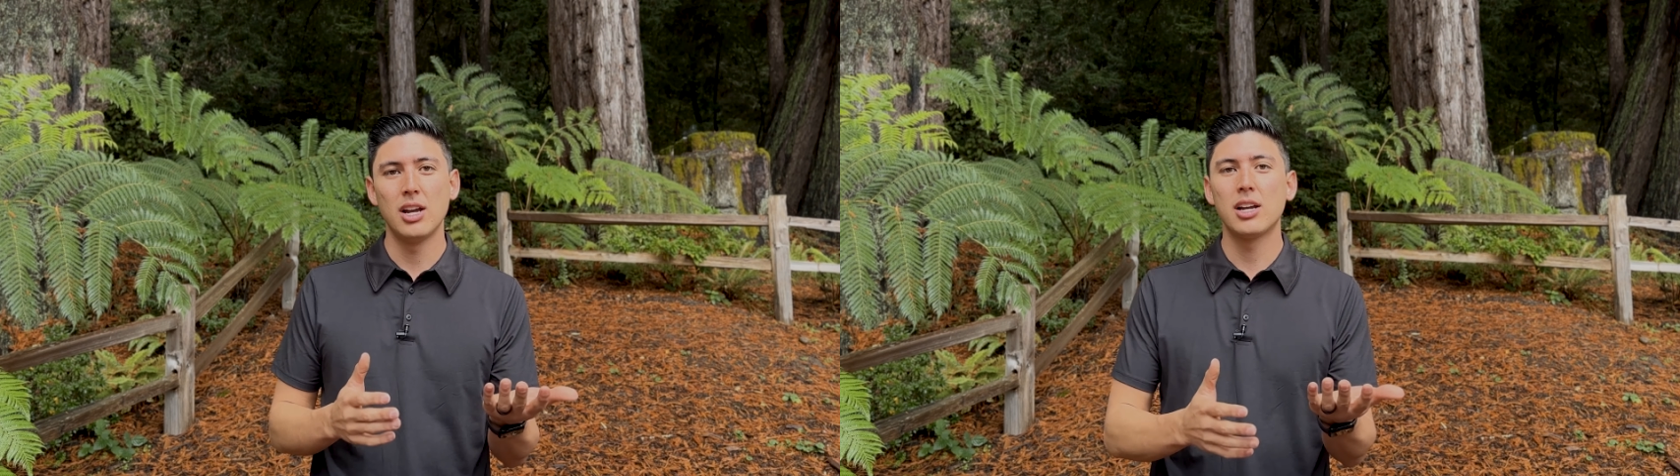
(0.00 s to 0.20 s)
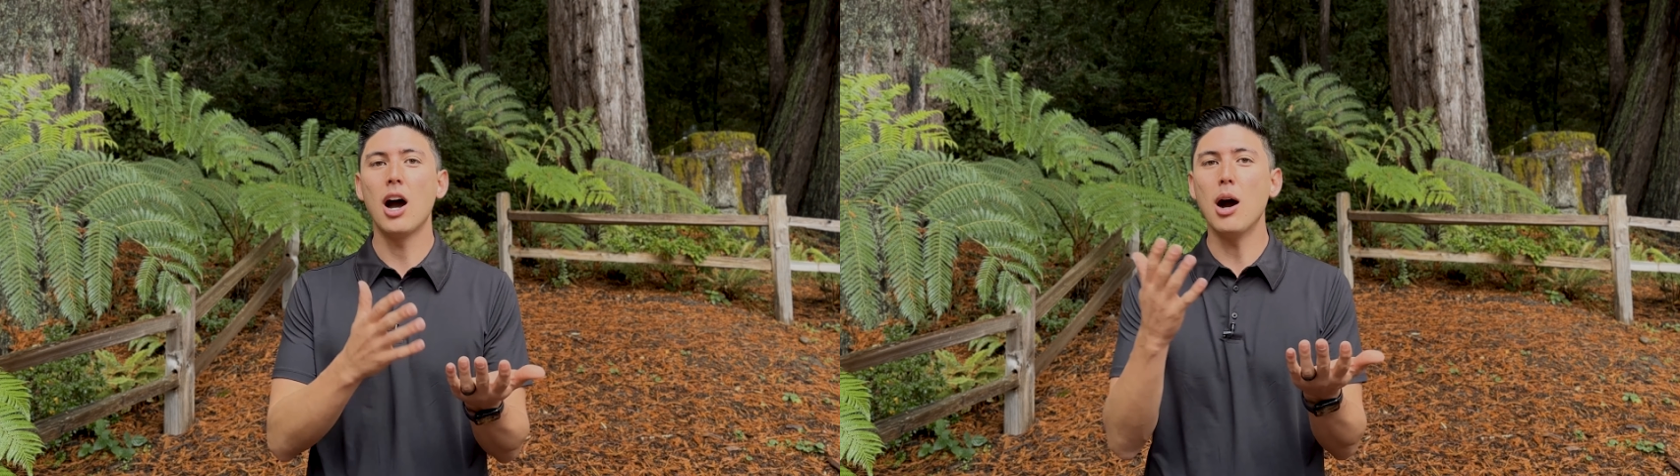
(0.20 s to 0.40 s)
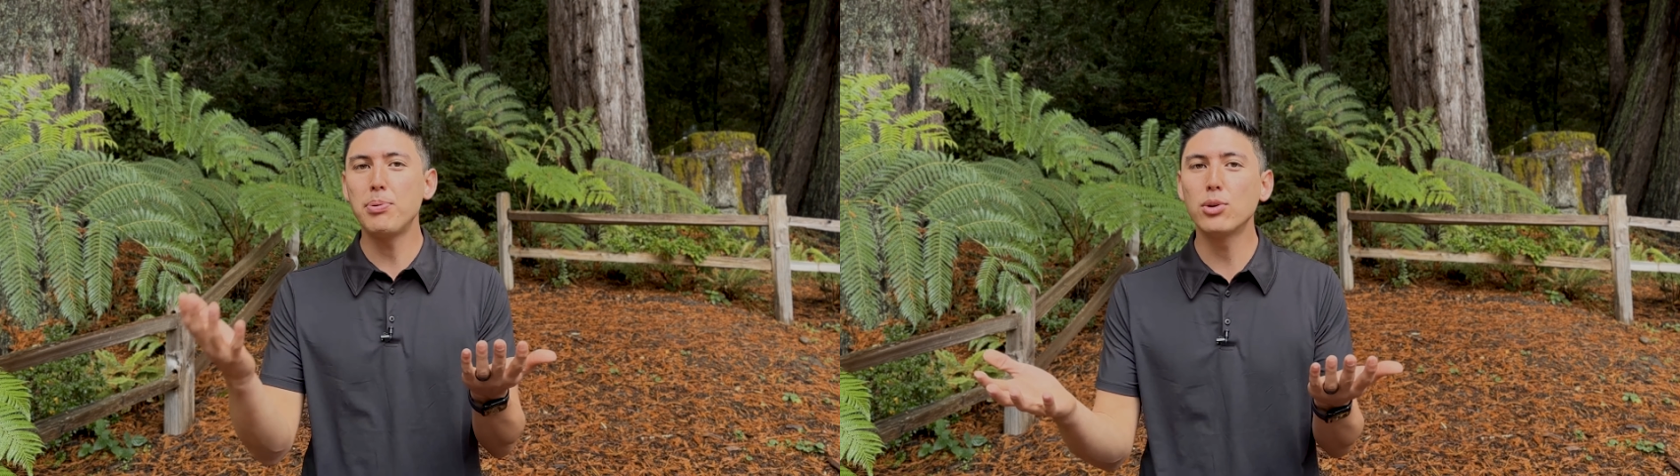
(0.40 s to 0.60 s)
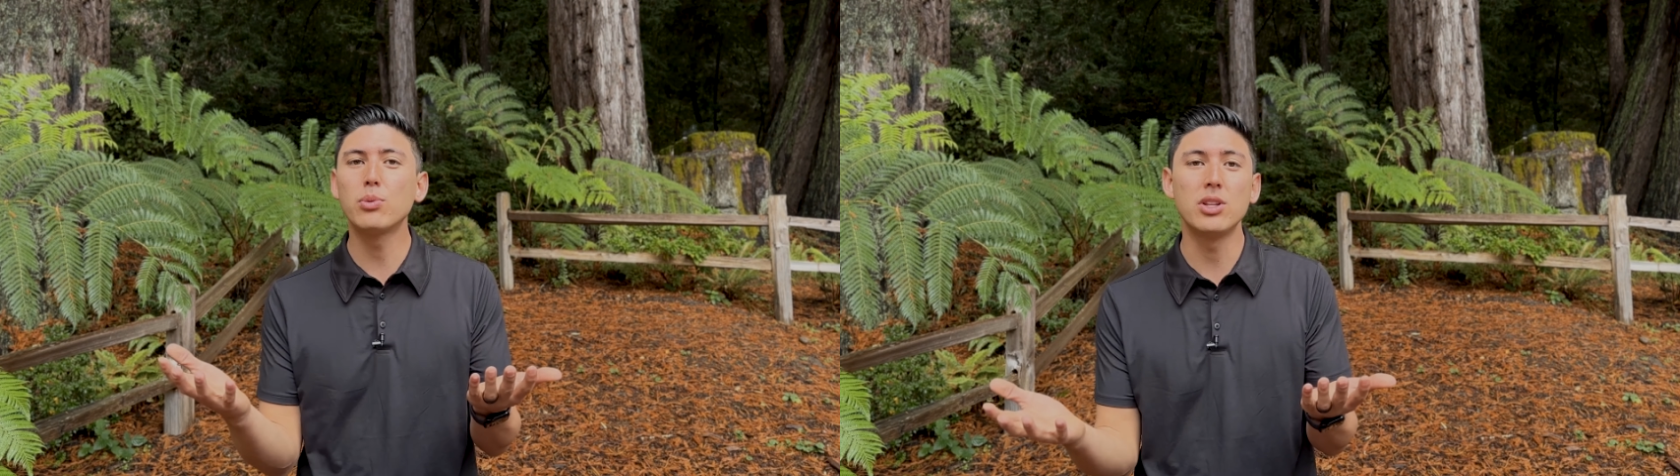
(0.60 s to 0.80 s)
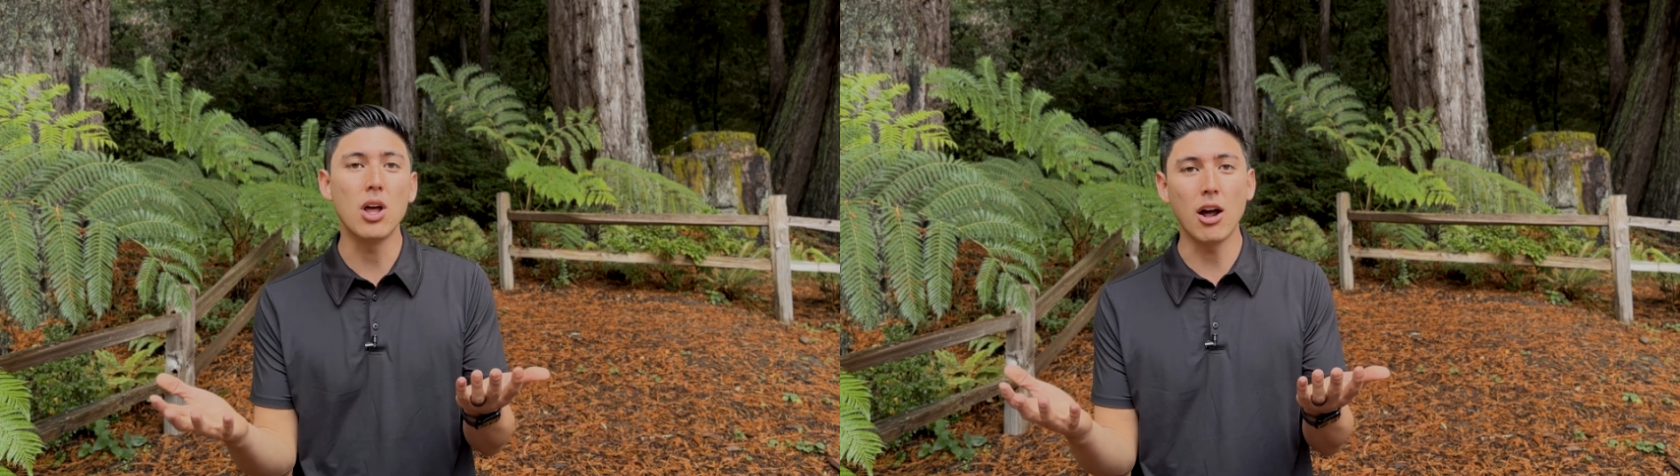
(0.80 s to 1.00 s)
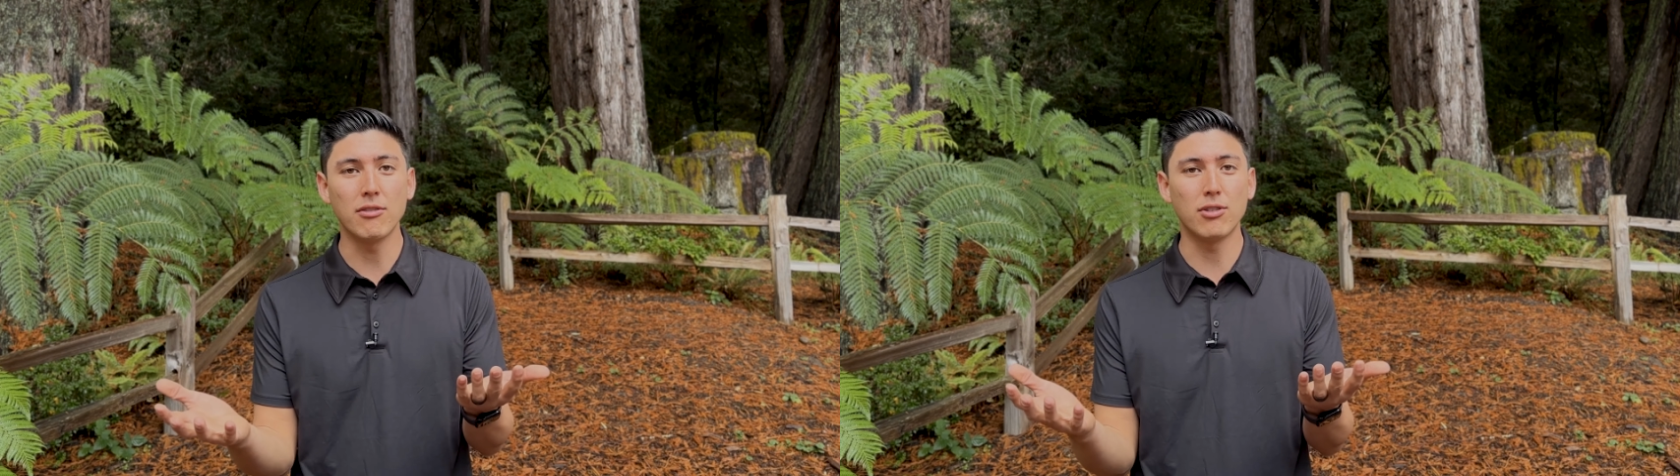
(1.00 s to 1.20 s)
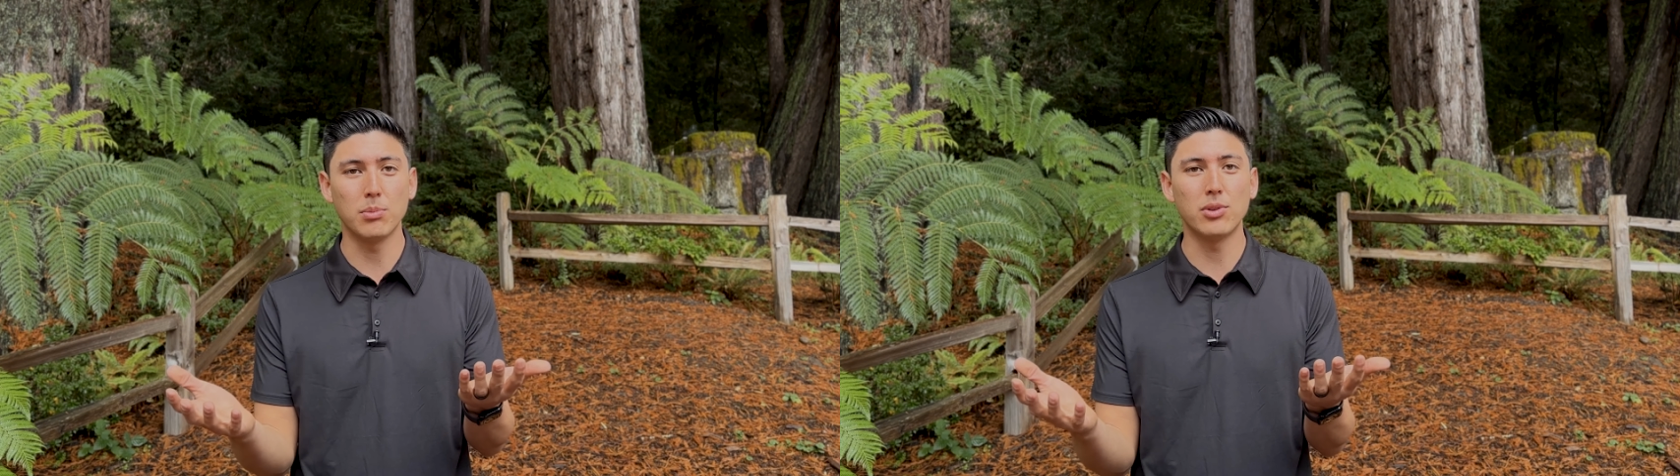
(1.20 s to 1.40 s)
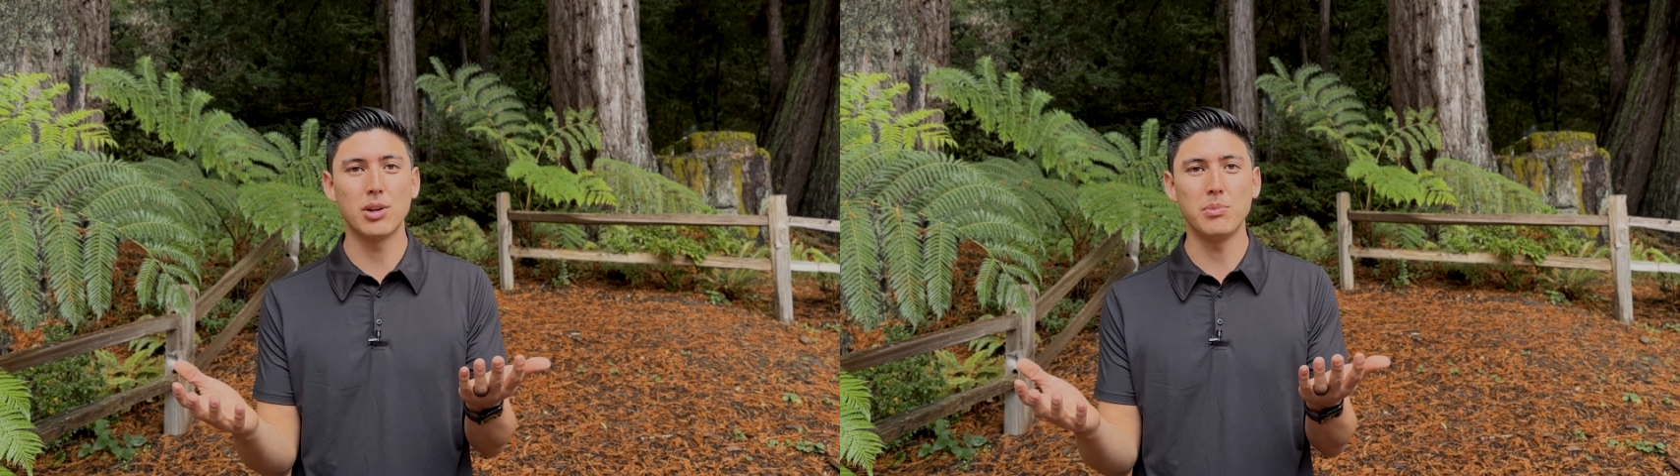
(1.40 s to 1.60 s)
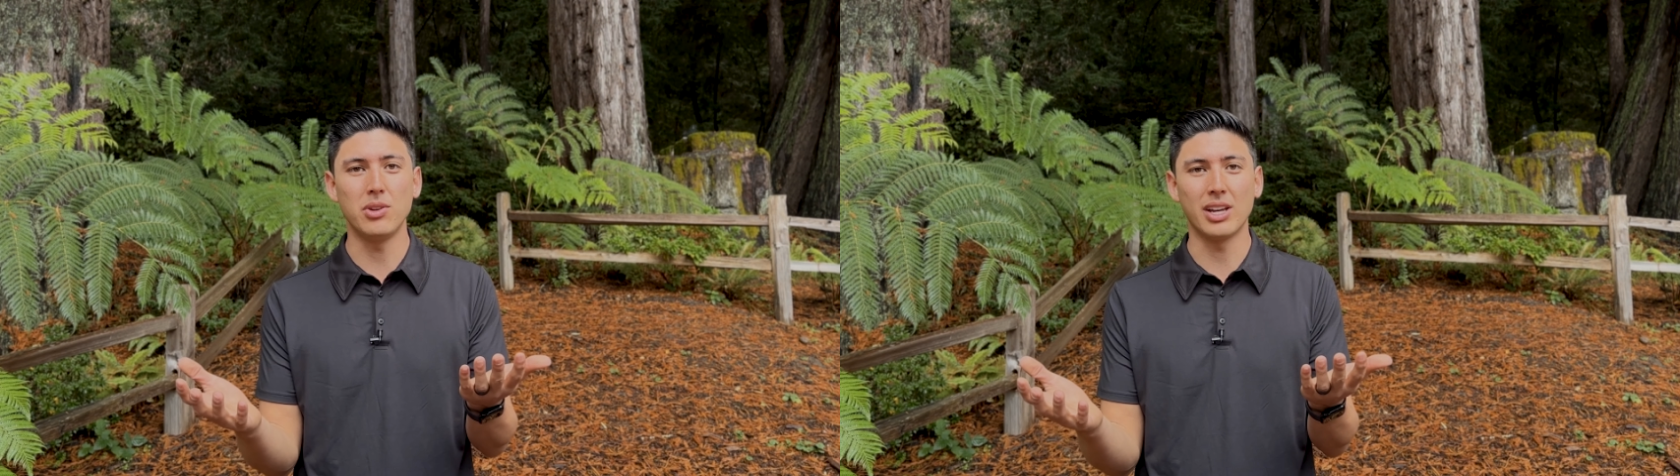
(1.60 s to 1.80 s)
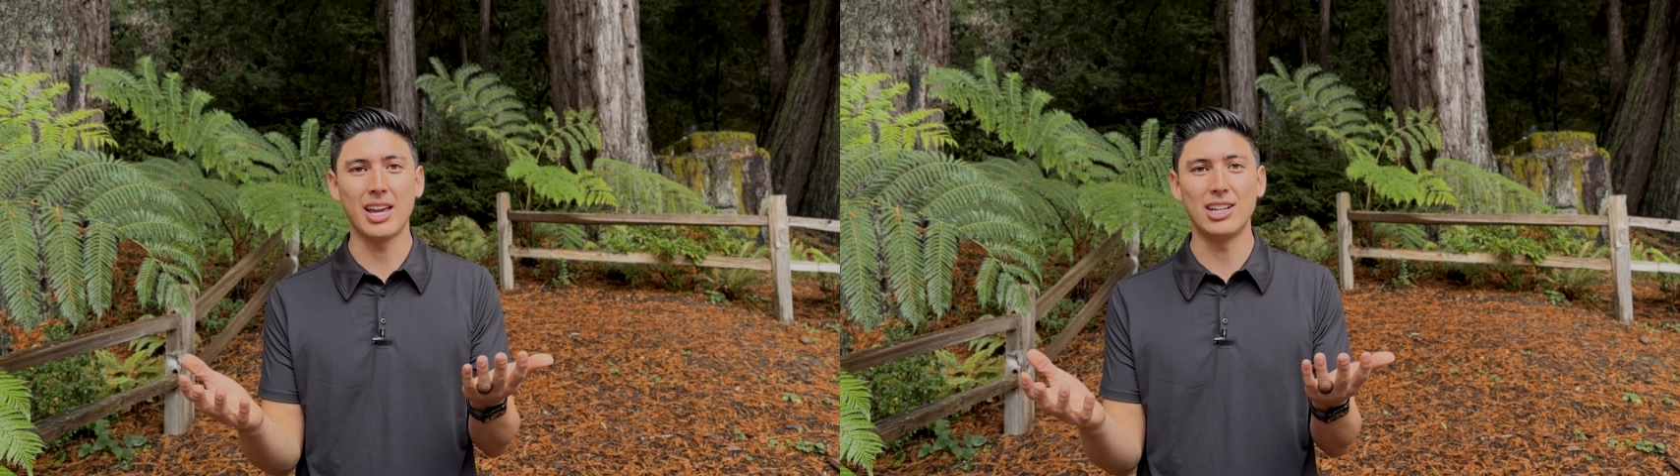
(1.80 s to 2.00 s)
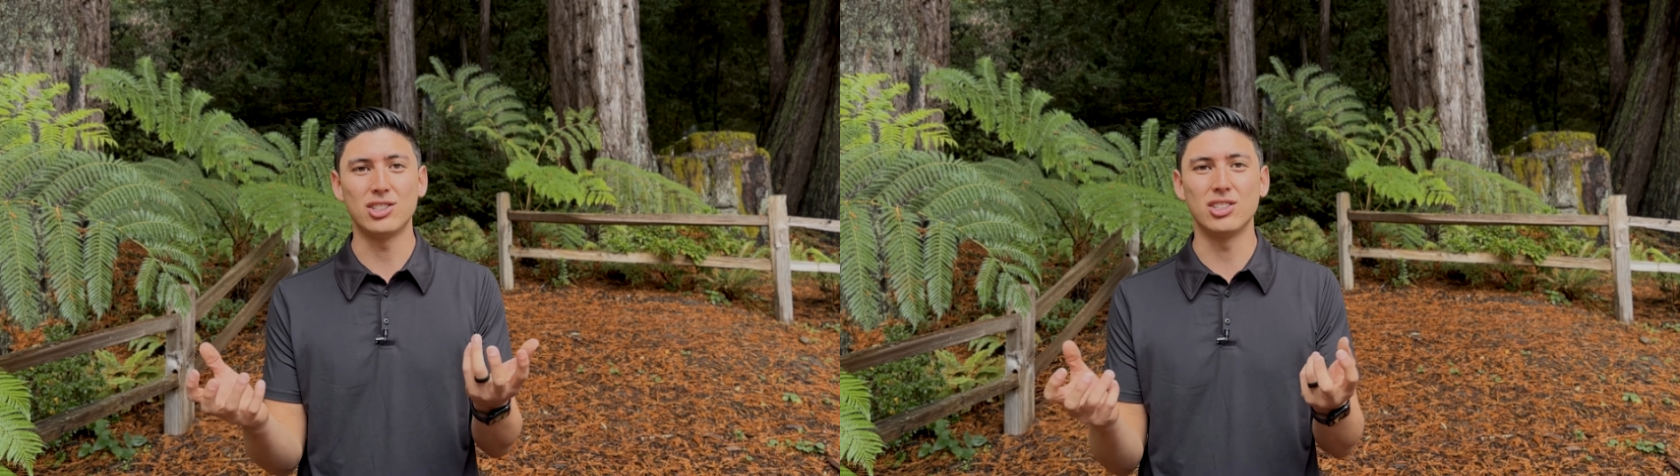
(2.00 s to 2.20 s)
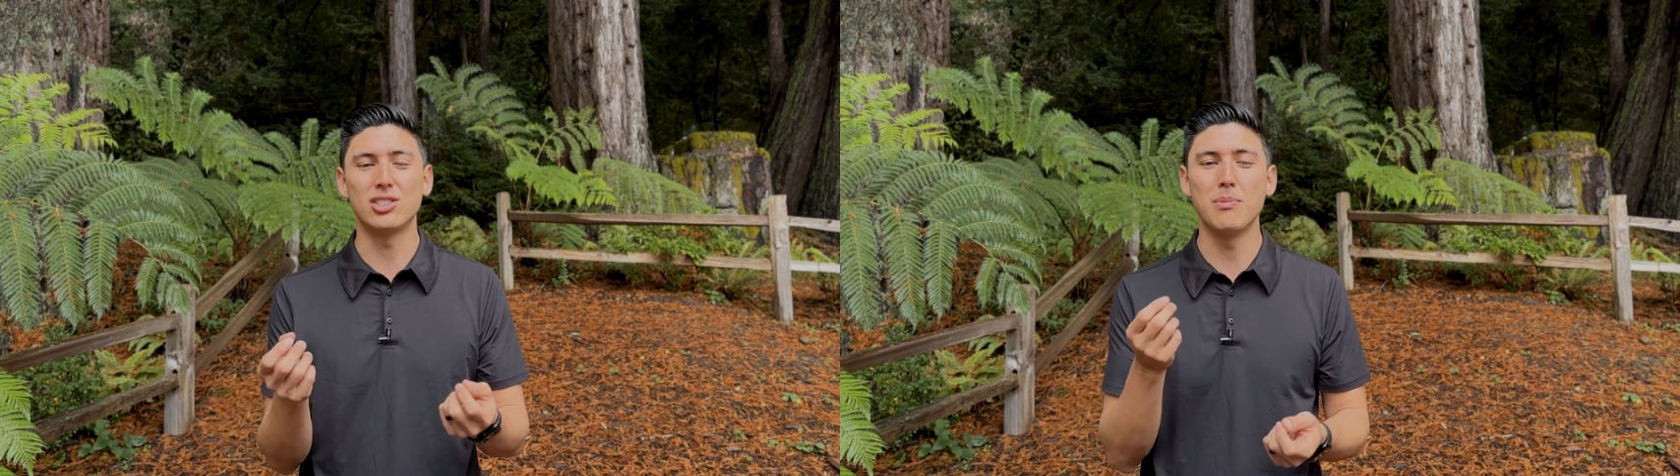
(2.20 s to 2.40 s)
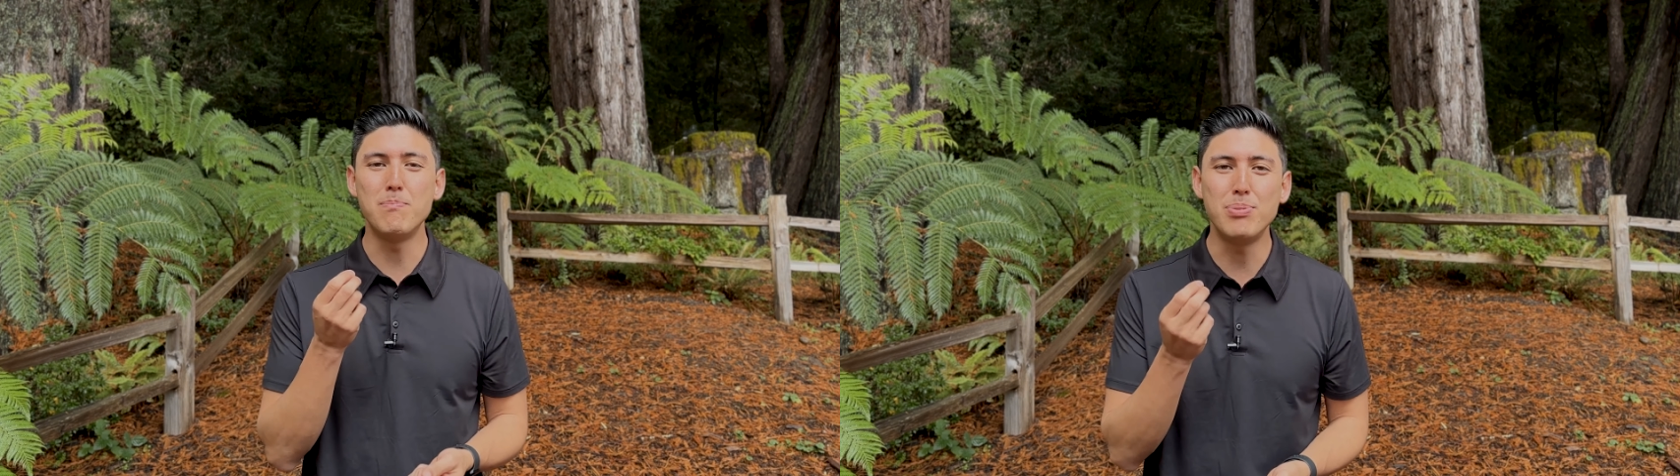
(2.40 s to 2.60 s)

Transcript: coupled with nonverbal communication to